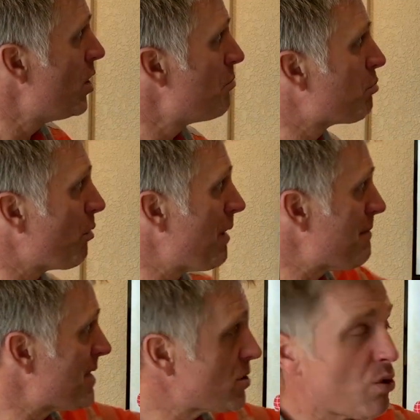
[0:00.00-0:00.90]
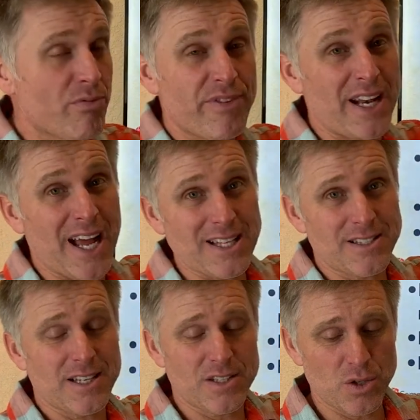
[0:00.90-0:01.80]
problemas con
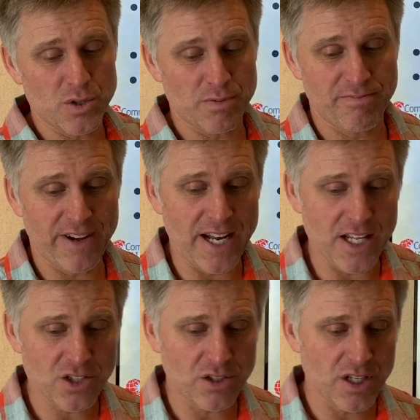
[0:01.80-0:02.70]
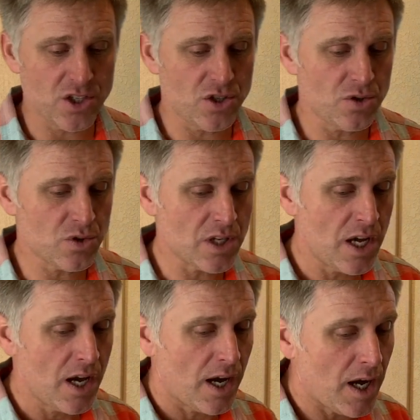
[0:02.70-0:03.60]
finanzas, so some financial issues,
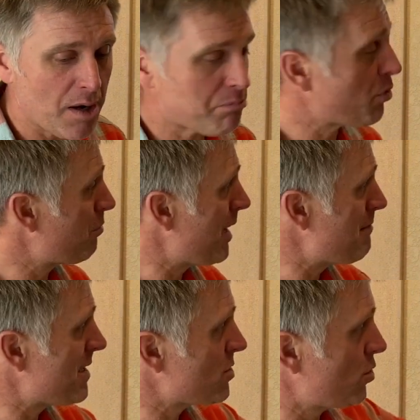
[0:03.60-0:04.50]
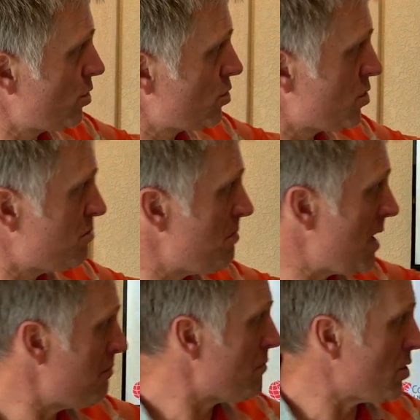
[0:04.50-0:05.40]
problemas con otros
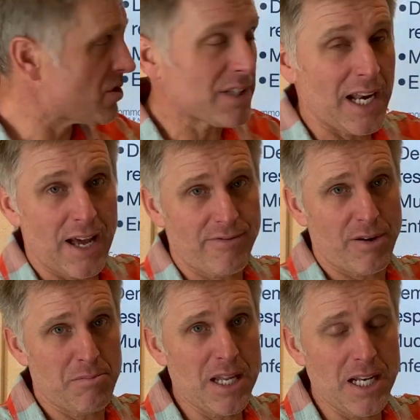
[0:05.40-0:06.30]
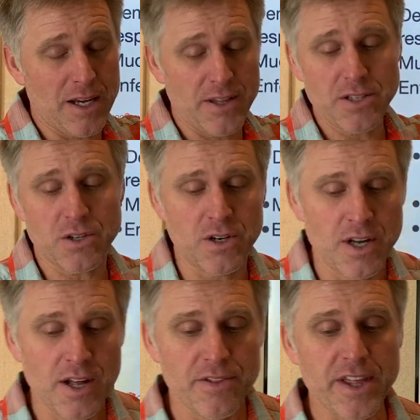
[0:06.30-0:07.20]
miembros de la familia. These are
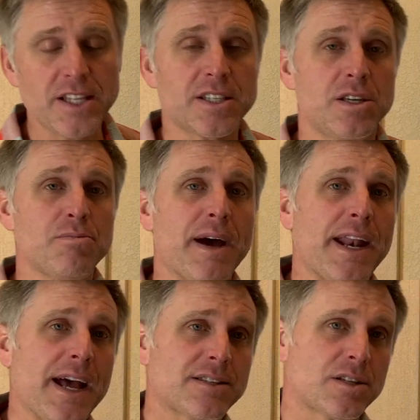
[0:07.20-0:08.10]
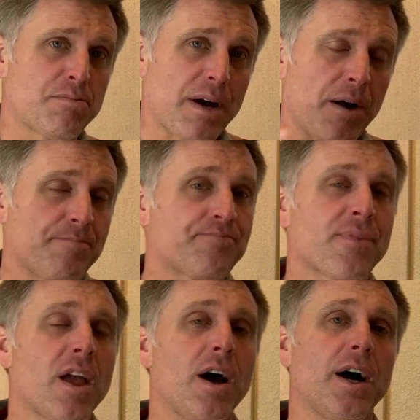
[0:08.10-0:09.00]
things that you might ask about
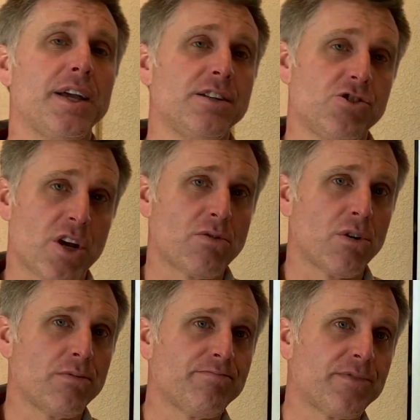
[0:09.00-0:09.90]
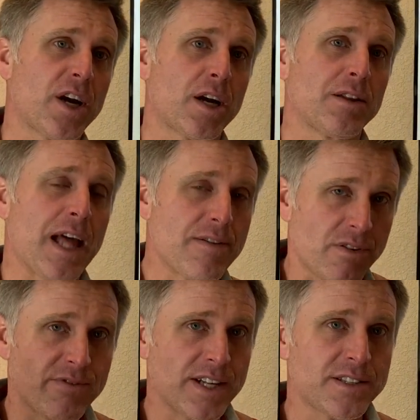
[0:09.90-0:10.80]
in general, talking life
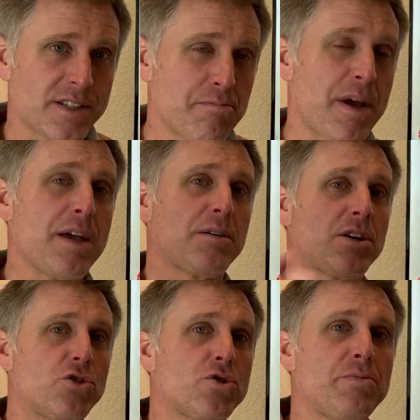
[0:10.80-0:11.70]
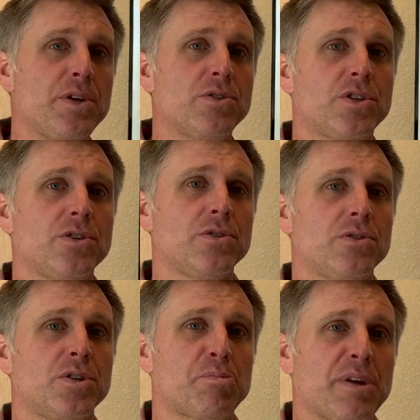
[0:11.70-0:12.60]
events that may contribute to
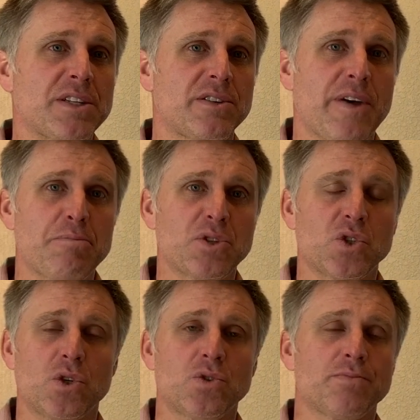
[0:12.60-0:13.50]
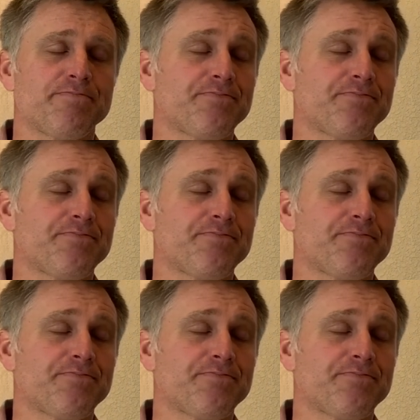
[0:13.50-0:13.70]
depressive episodes.